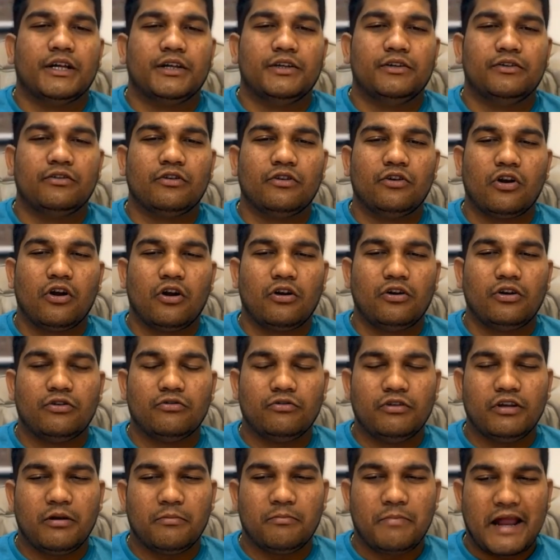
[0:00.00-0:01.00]
not
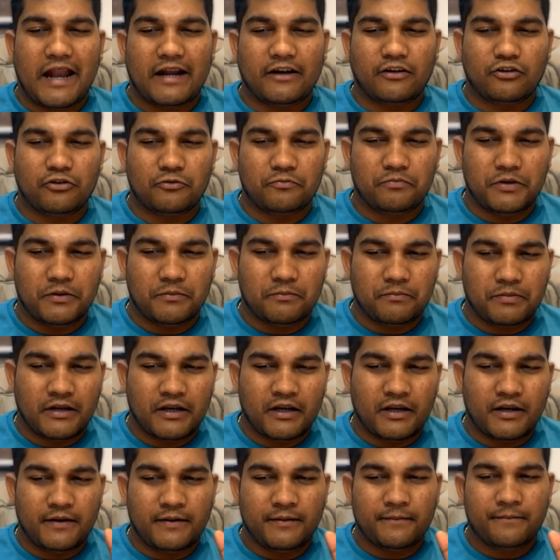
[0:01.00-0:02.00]
doing bad to
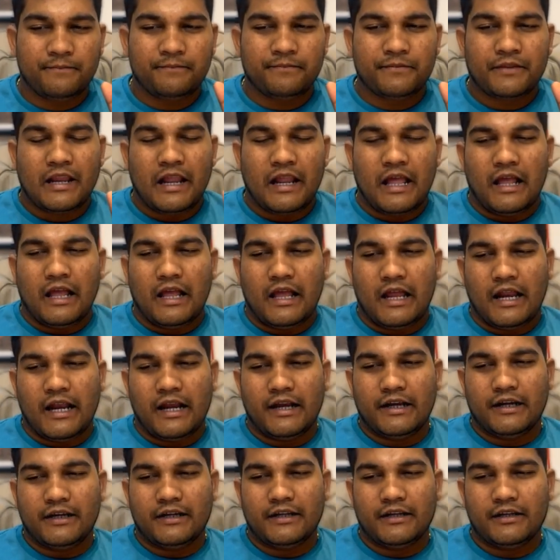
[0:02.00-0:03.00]
people.
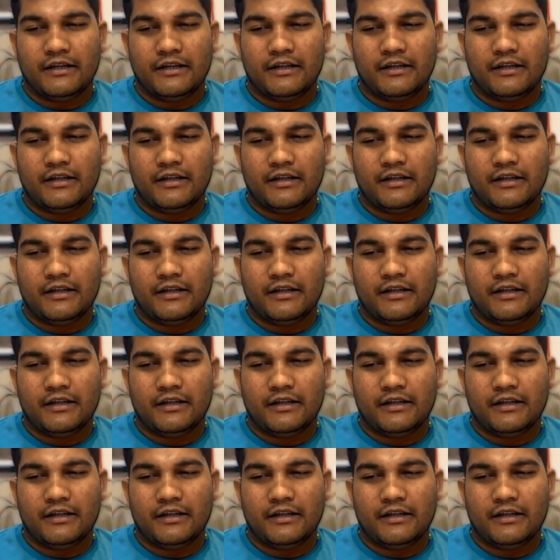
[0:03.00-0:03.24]
And